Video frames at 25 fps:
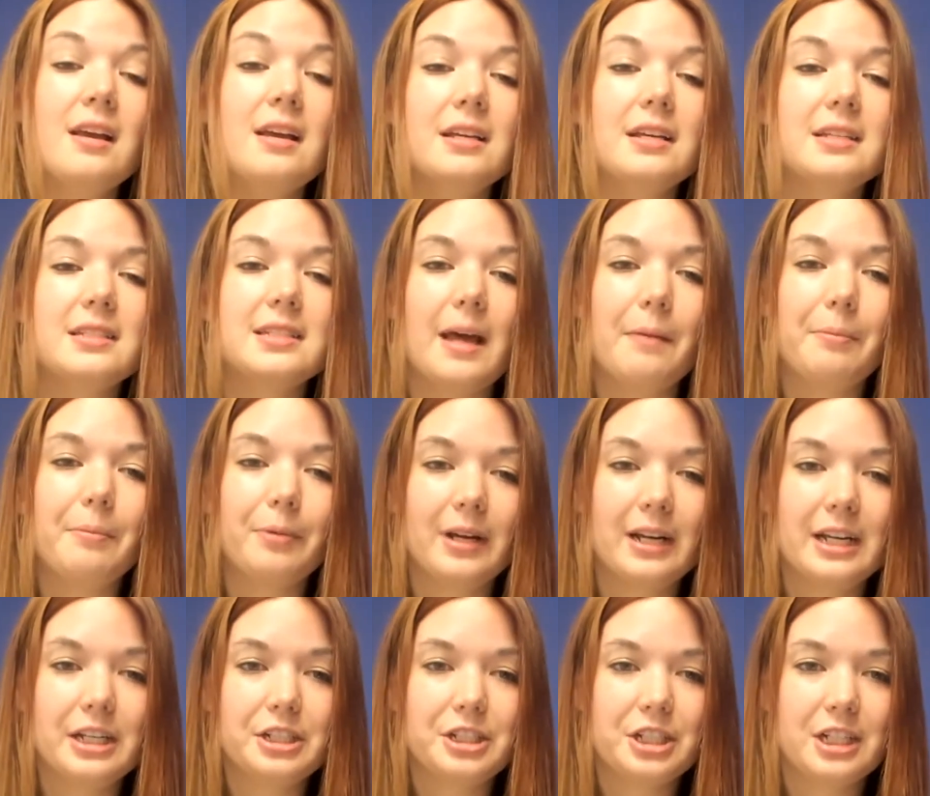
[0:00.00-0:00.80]

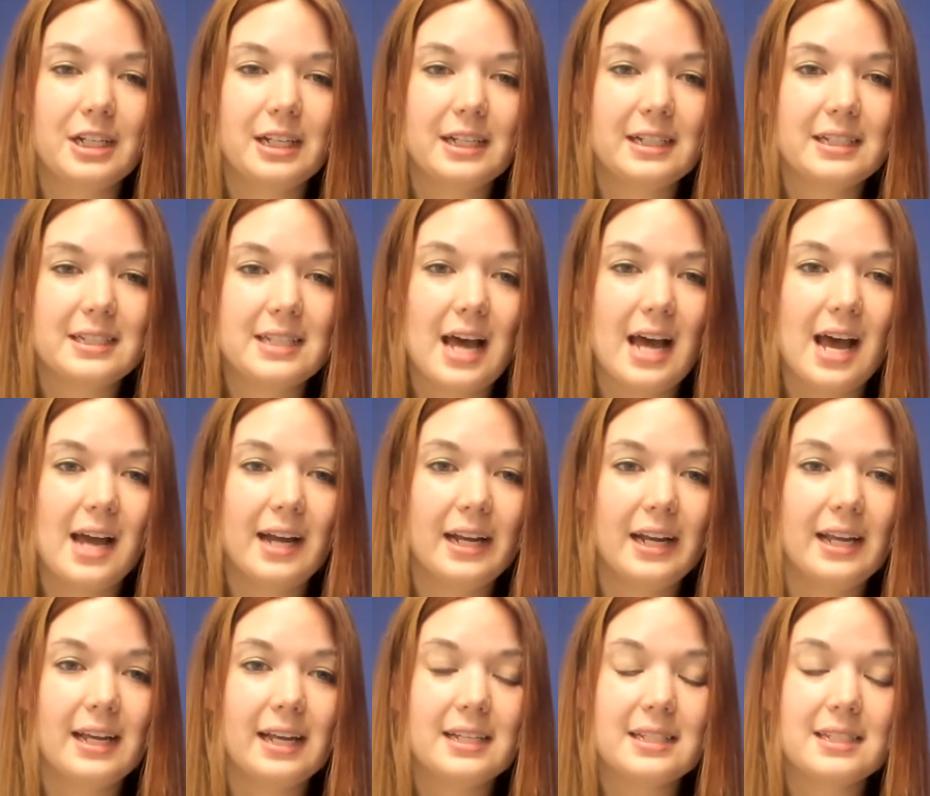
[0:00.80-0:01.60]
Separation
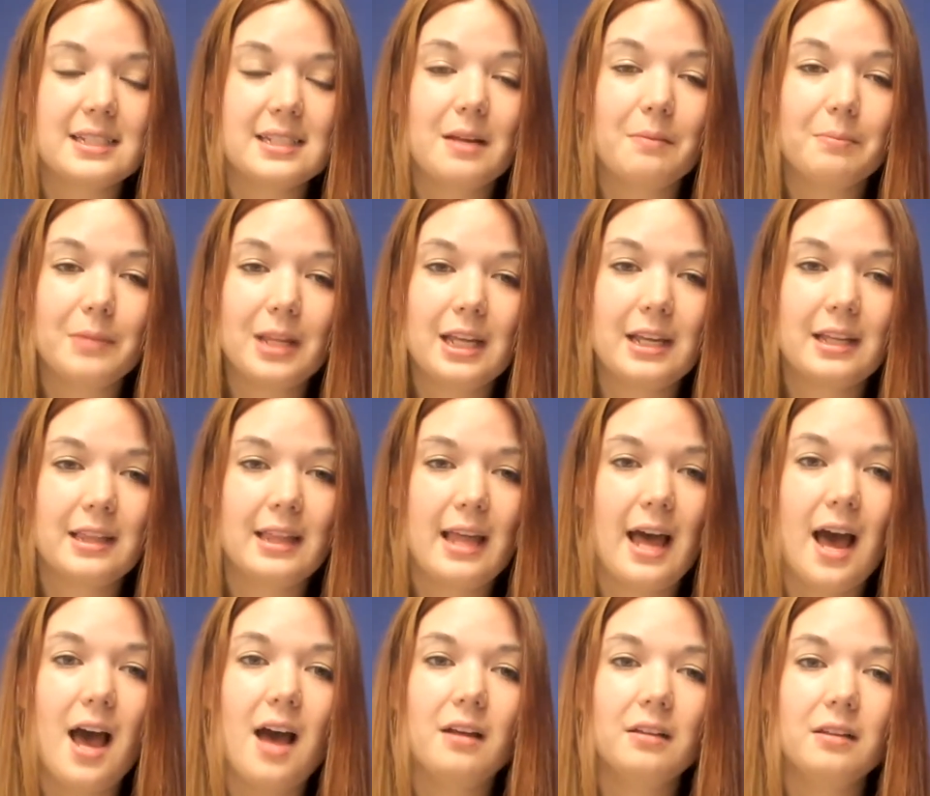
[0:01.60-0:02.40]
anxiety is something
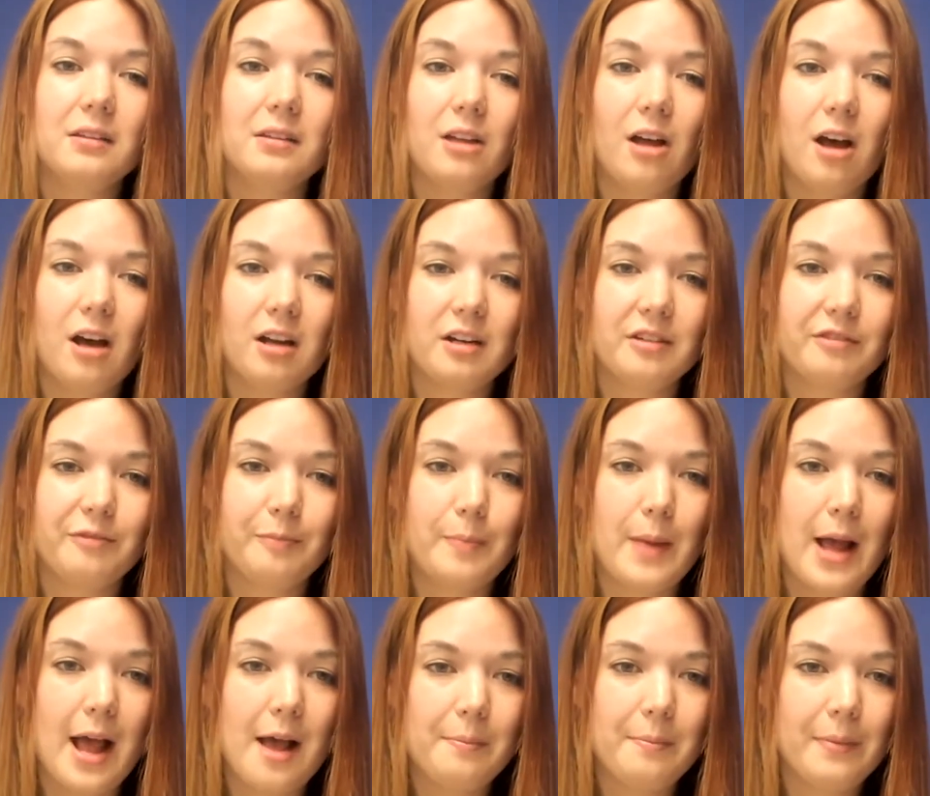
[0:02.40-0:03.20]
that a lot of
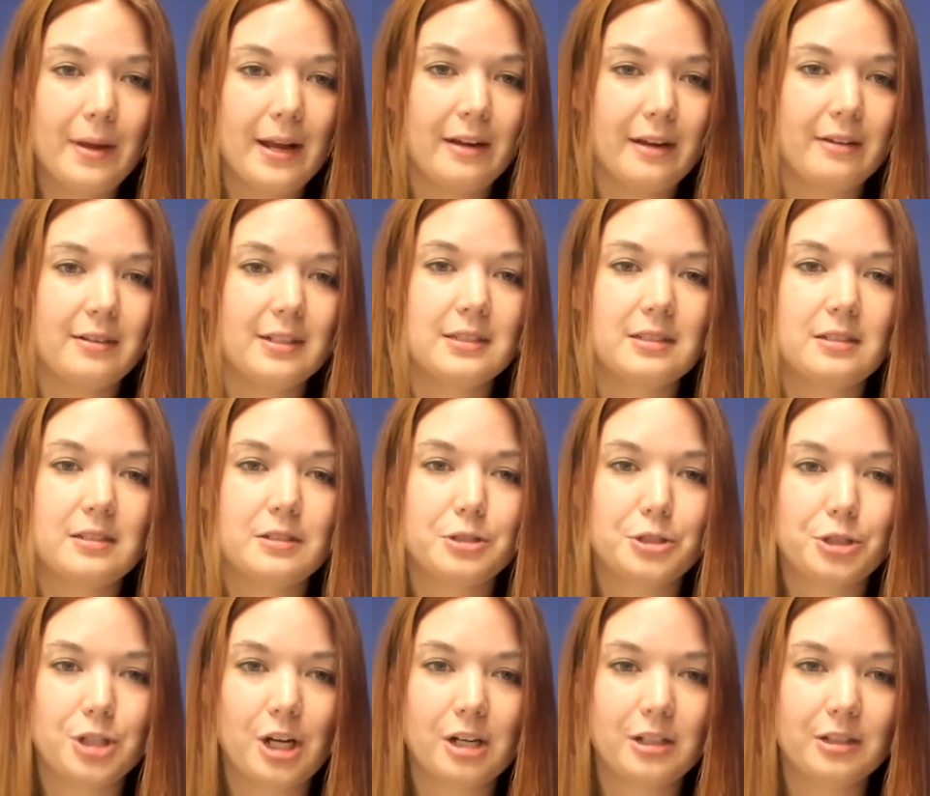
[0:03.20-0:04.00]
pet parents
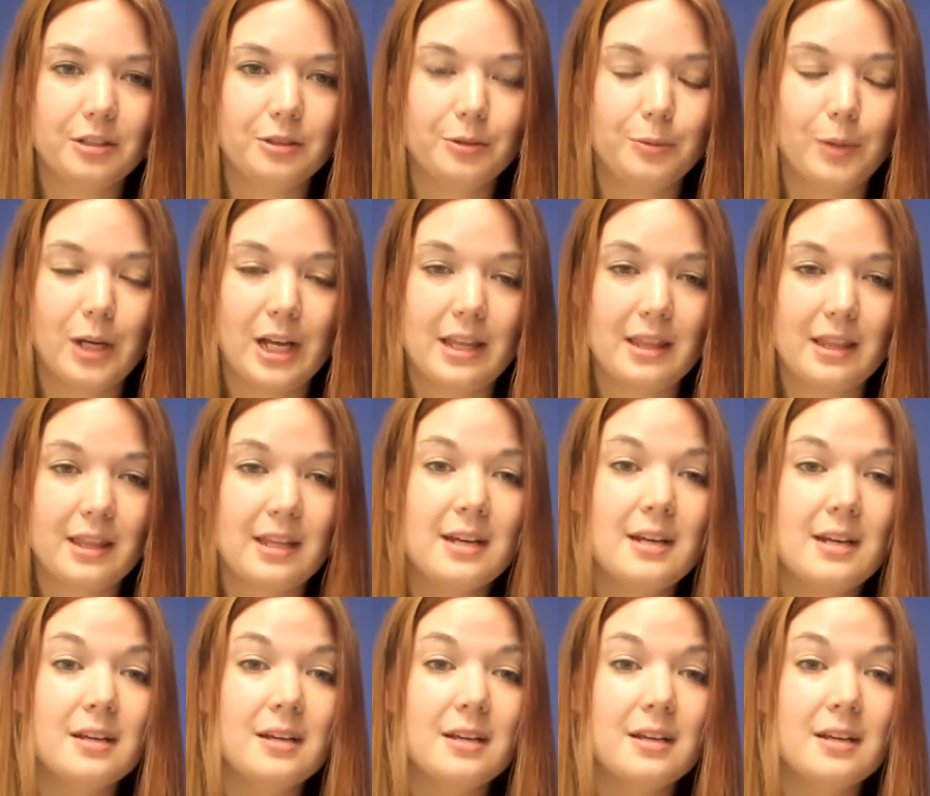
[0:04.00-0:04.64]
struggle with,